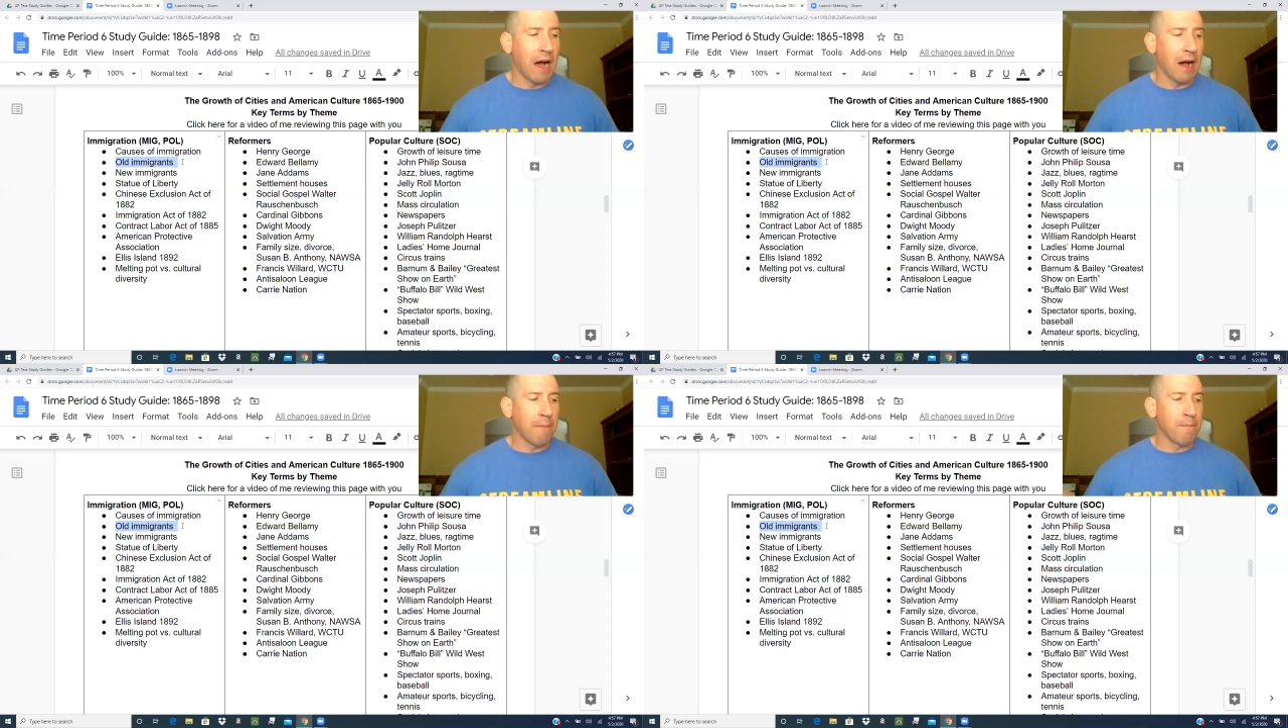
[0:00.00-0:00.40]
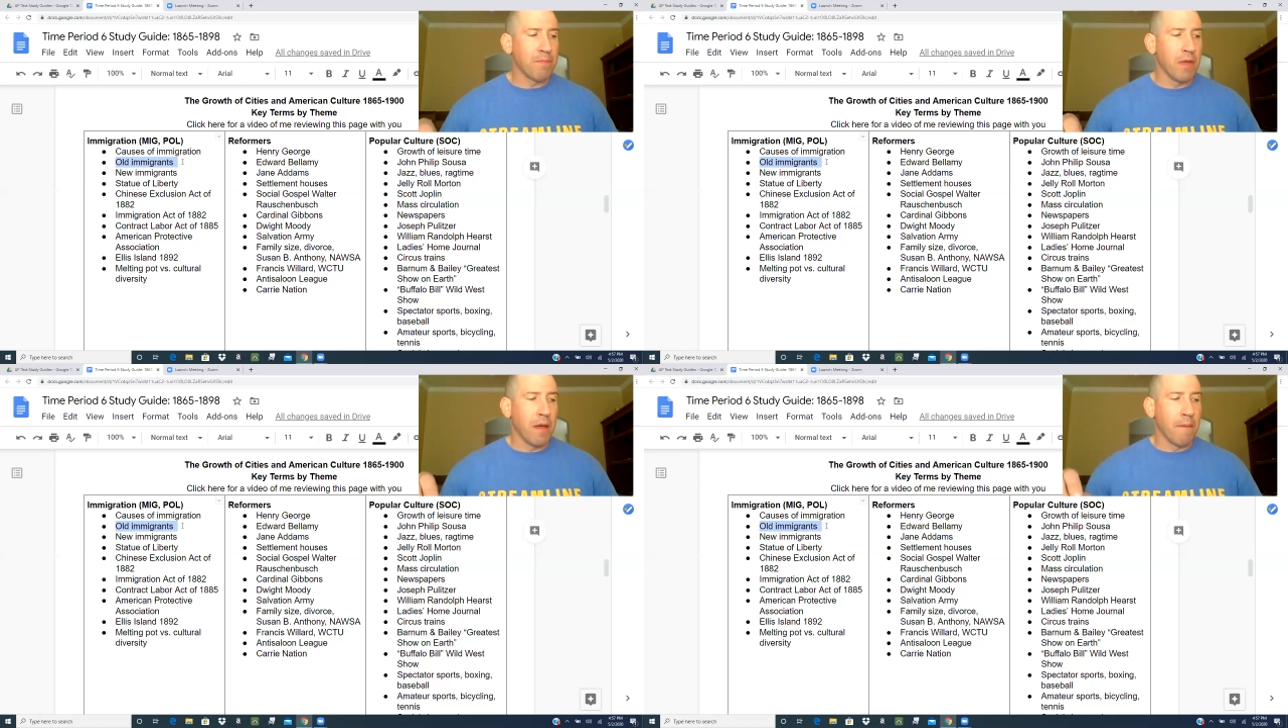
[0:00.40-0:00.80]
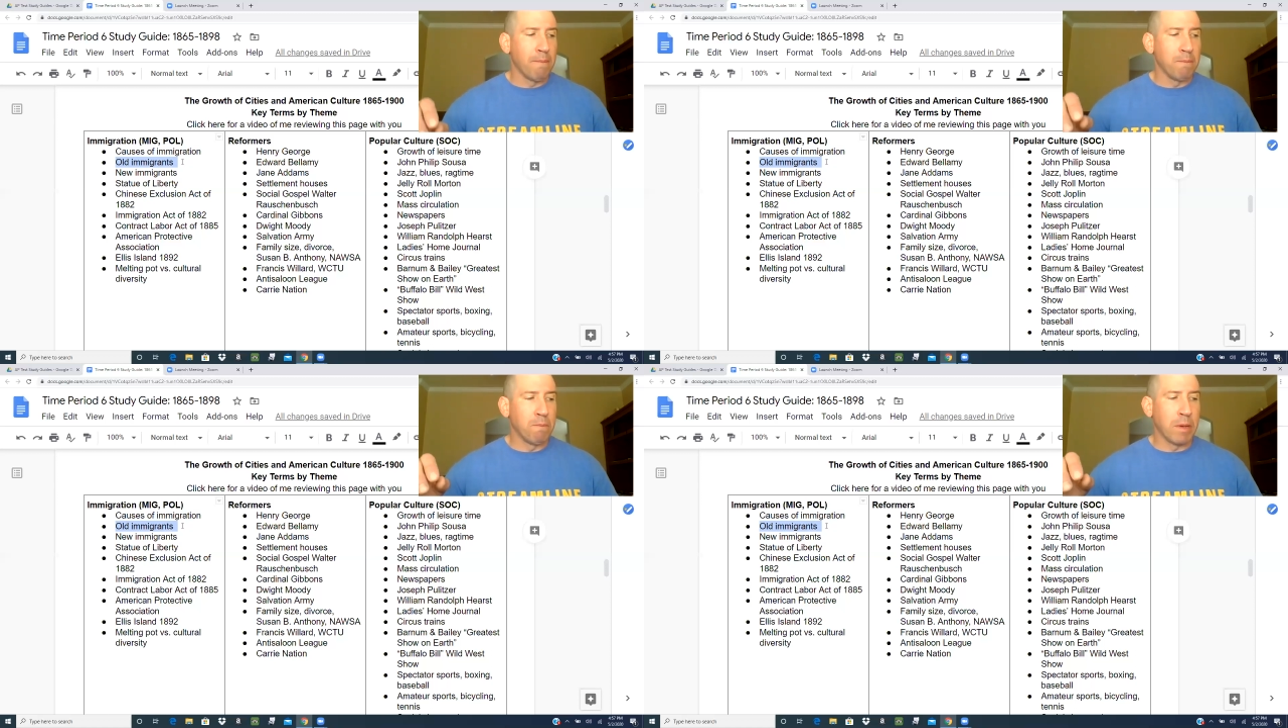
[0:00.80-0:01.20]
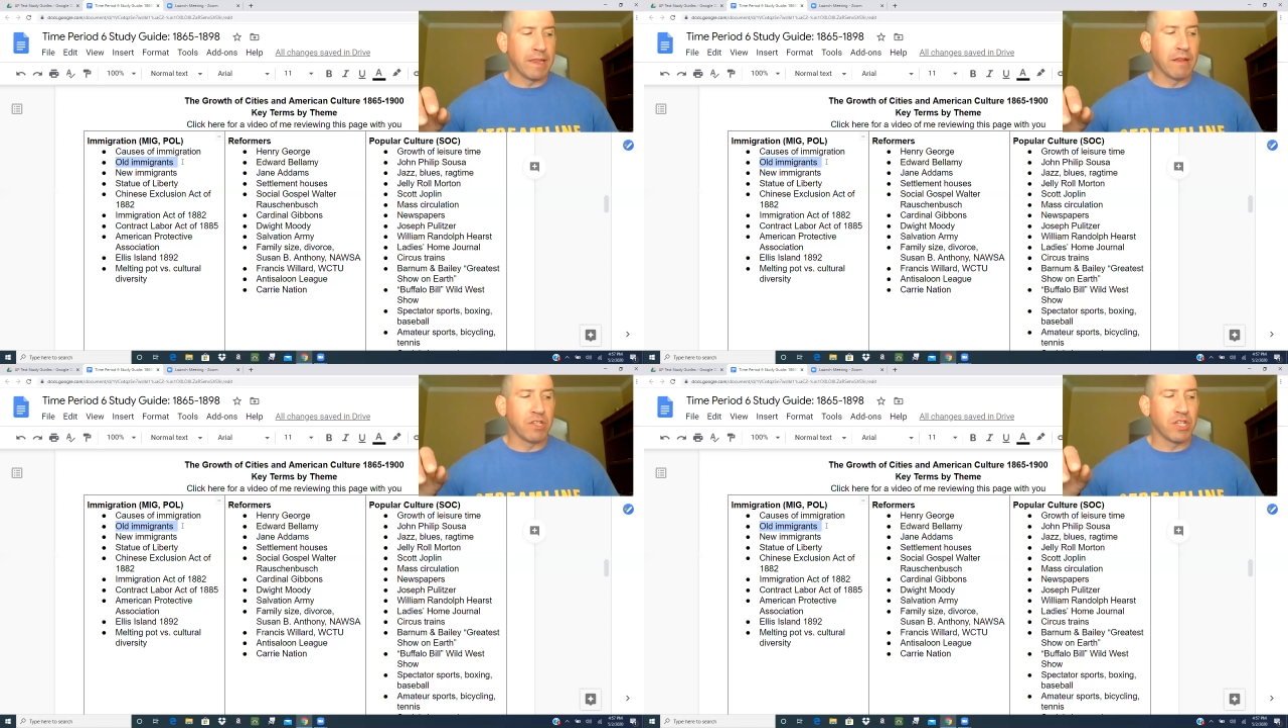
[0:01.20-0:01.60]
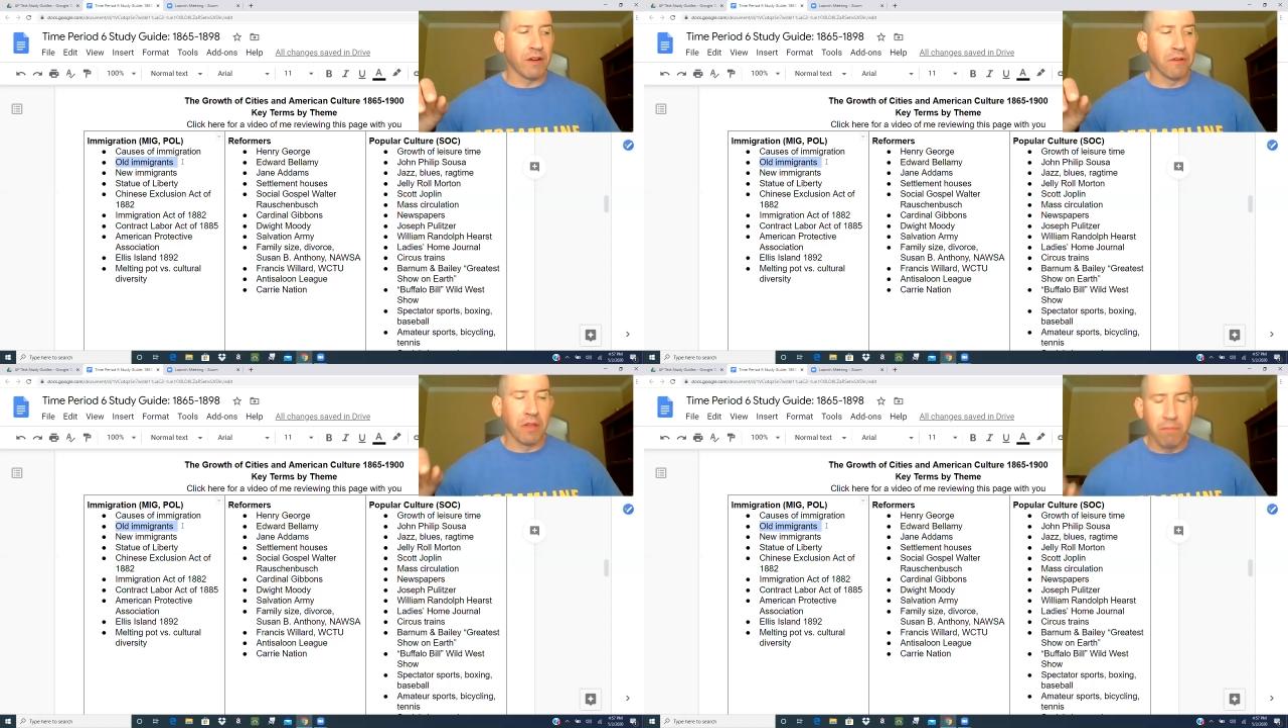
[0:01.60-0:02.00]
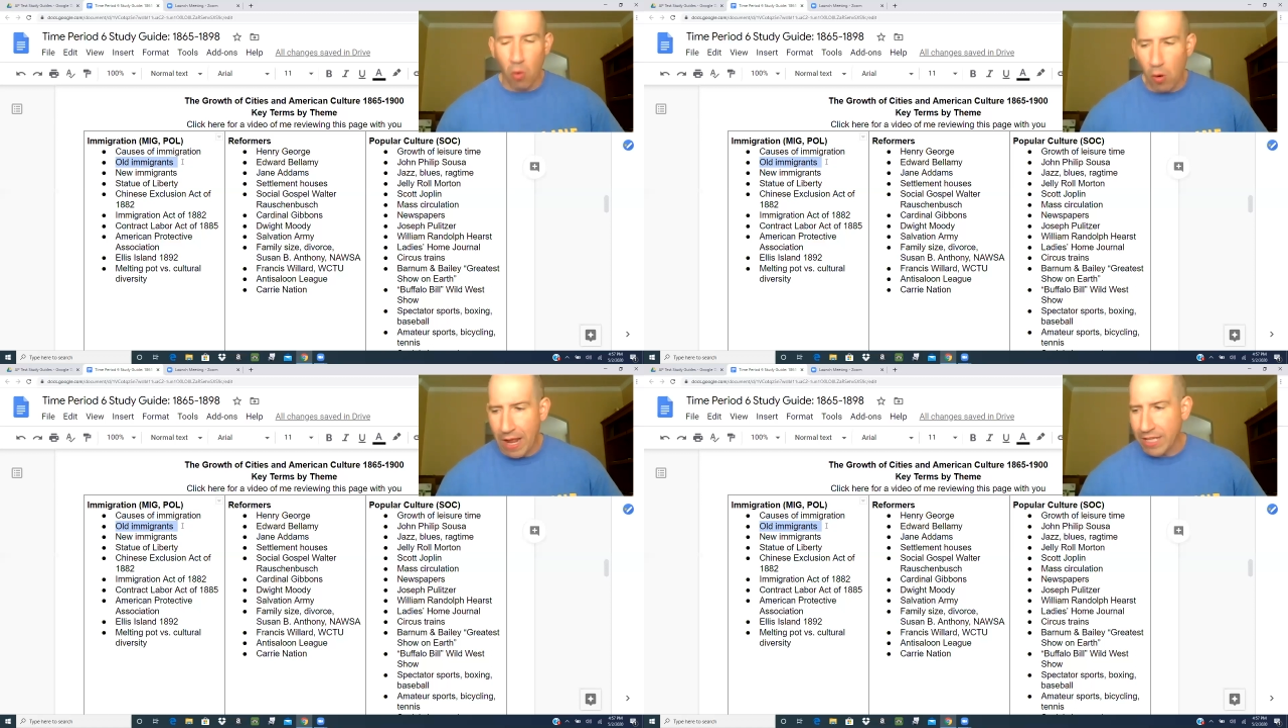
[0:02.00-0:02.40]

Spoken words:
Um, but they're generally more